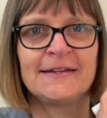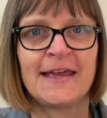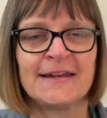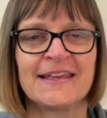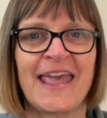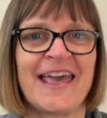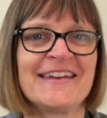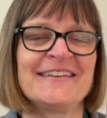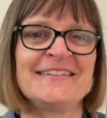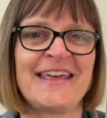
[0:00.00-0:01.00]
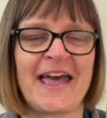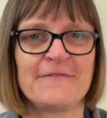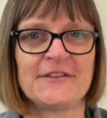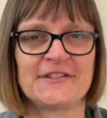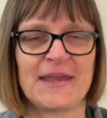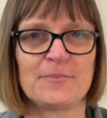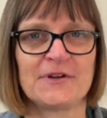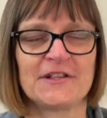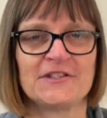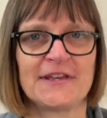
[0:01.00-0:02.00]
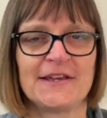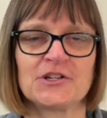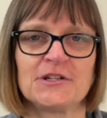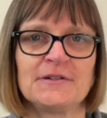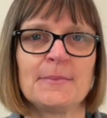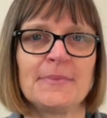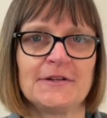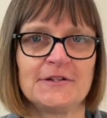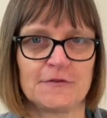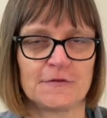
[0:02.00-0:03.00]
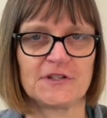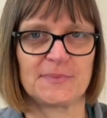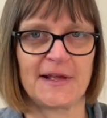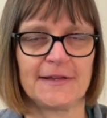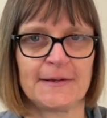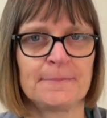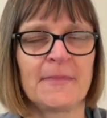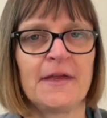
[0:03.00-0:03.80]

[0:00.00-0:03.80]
and Cannon have the same pronunciation, but different spelling.